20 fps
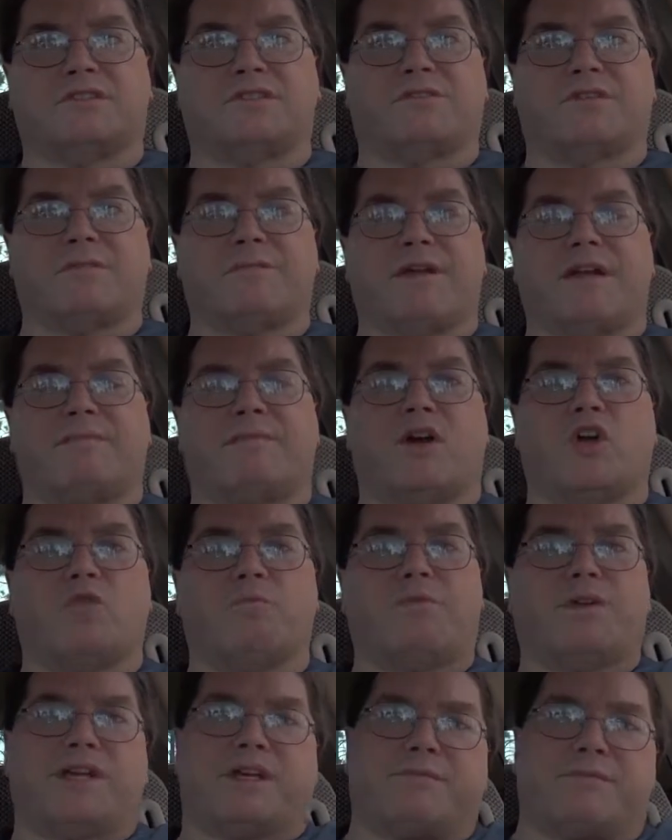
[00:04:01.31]
I want to make my own
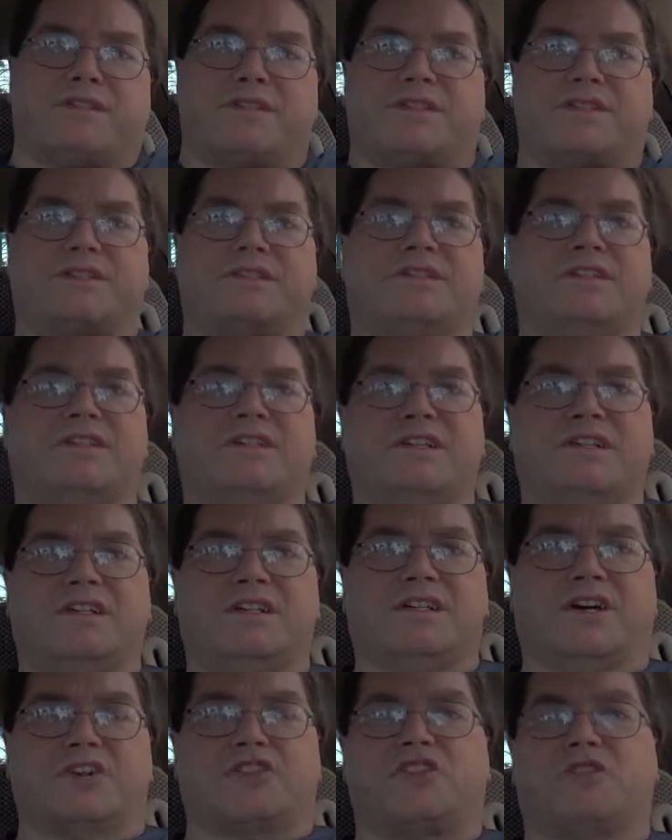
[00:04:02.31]
pigments,
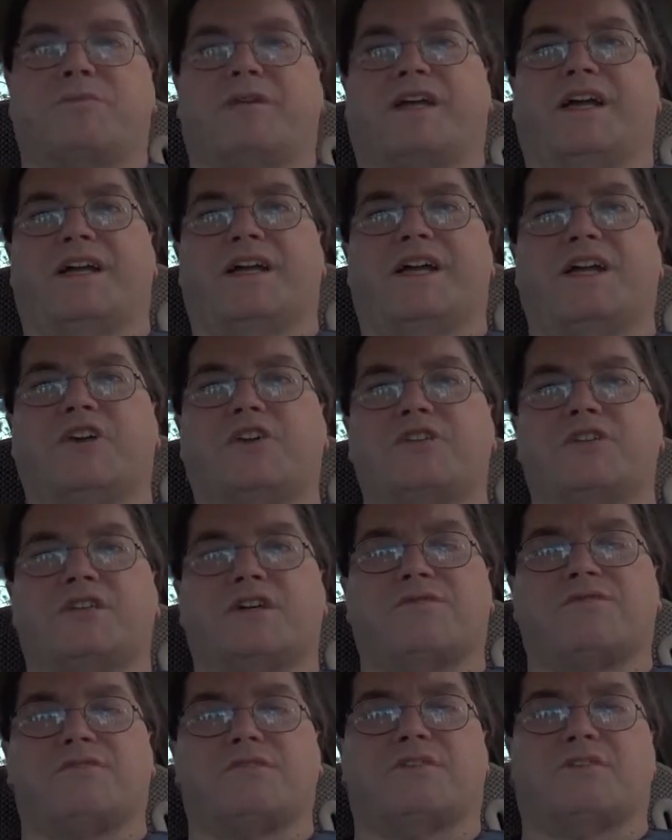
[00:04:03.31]
assuming I get good
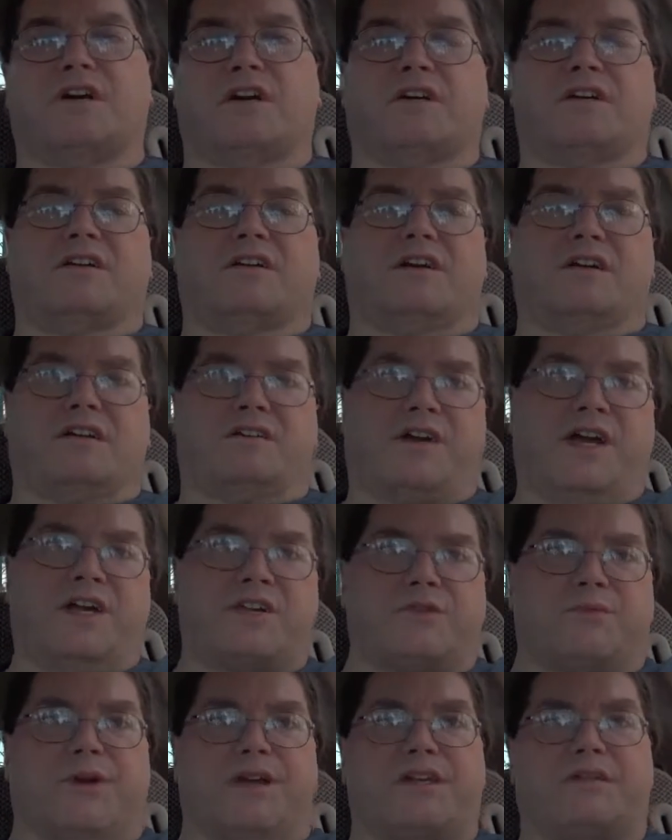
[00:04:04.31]
enough to
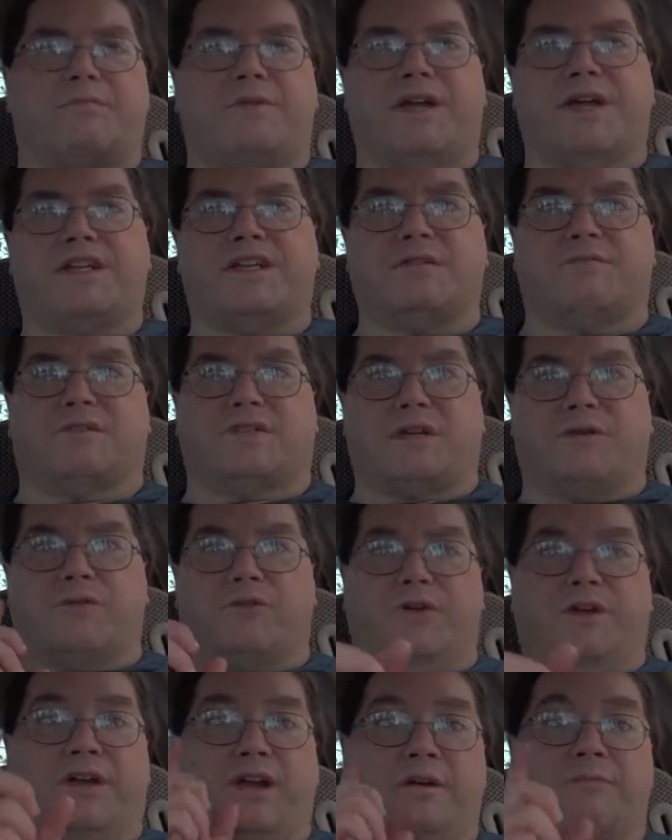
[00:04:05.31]
graduate to painting, which I'm
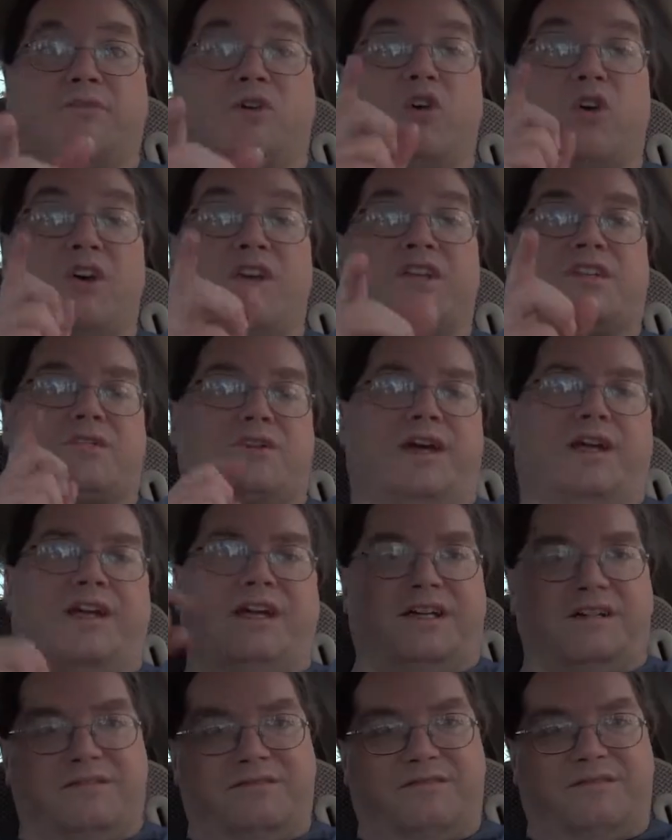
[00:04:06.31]
going to. I
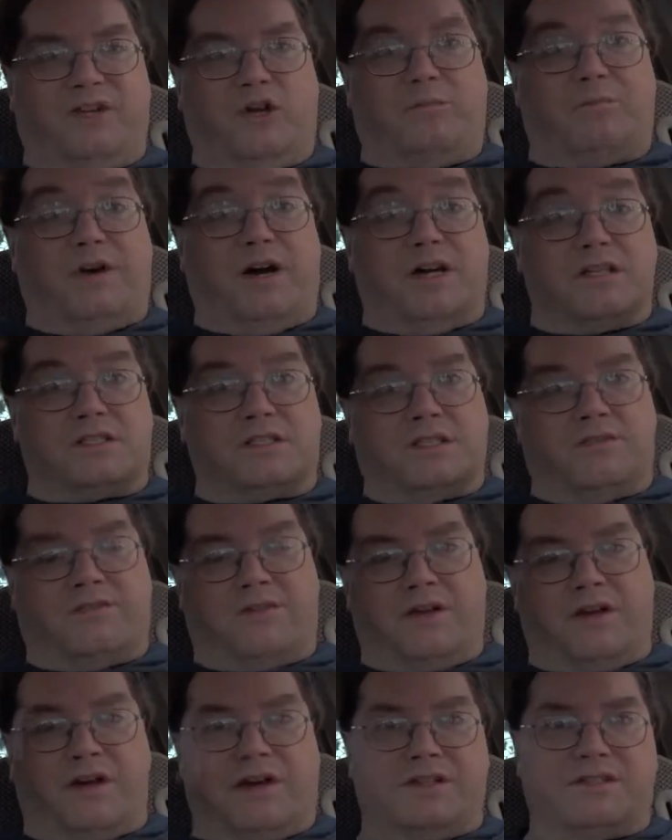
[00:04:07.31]
got positive
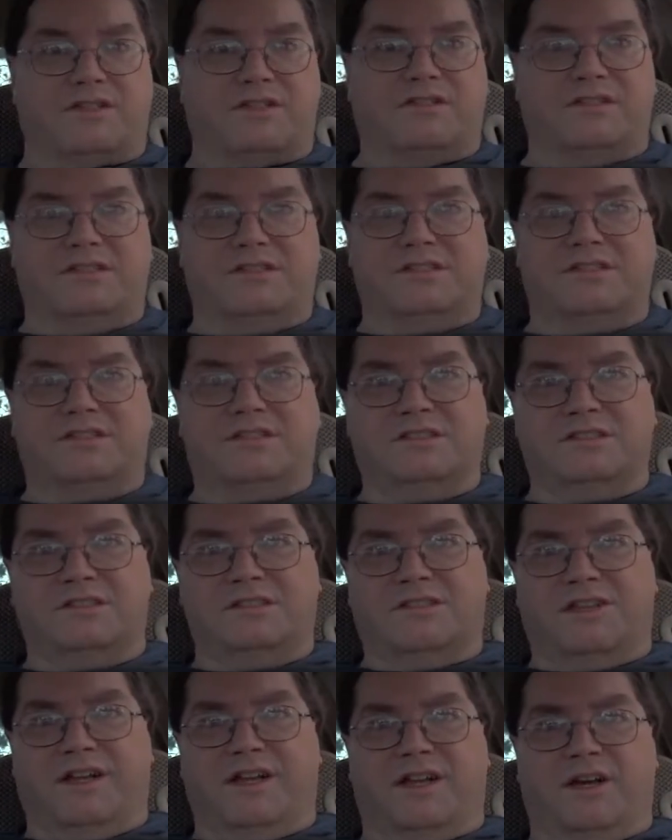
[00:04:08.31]
thoughts.
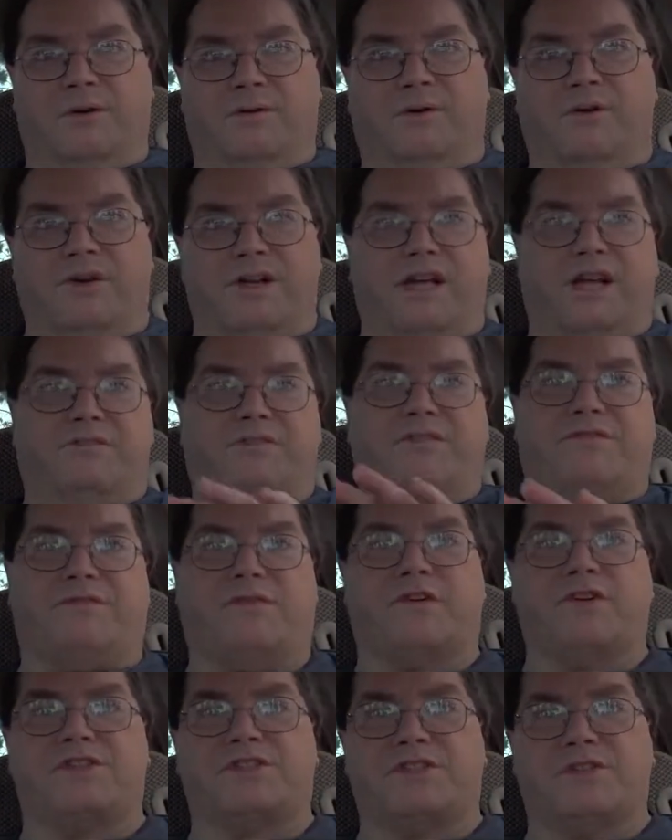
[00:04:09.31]
I'm going to have a
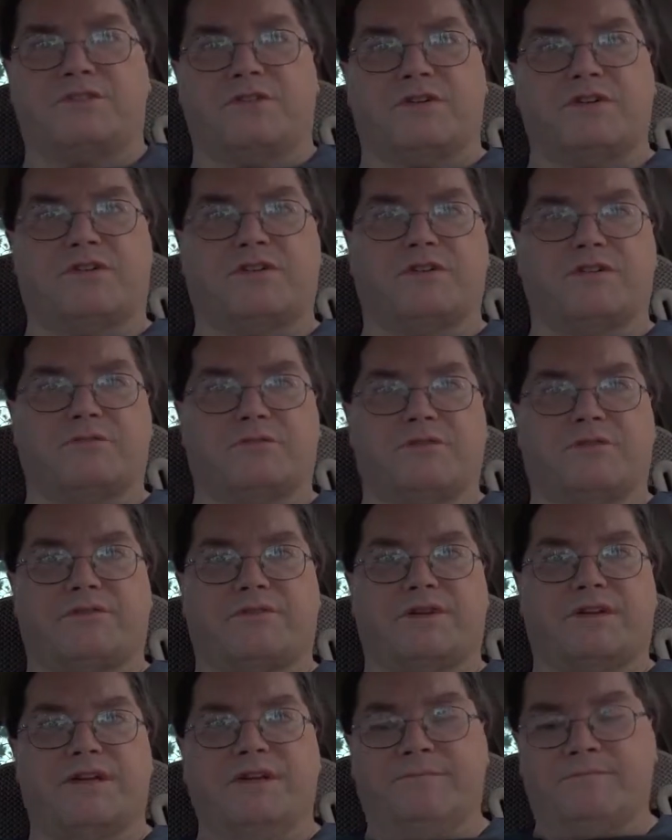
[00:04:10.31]
fursuit or 2 or
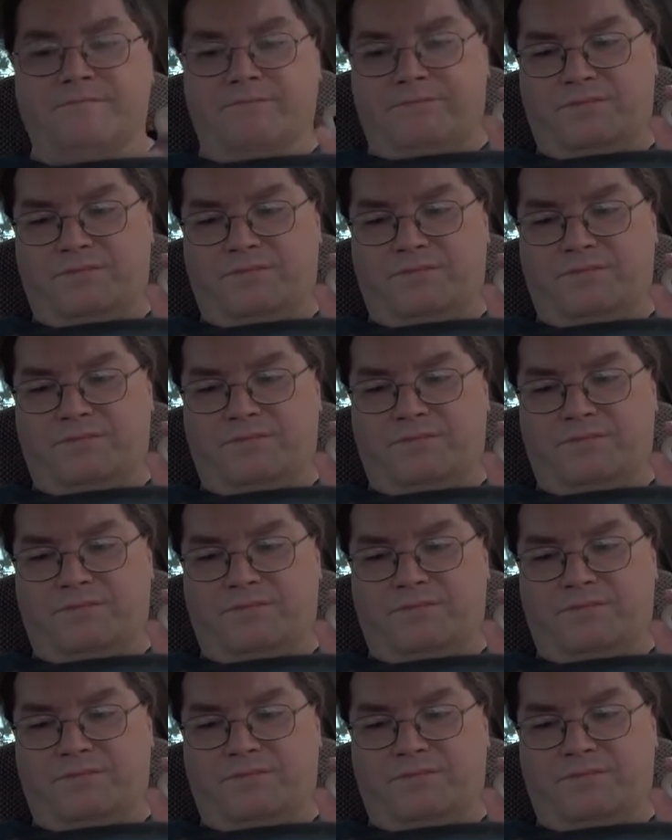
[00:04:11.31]
3.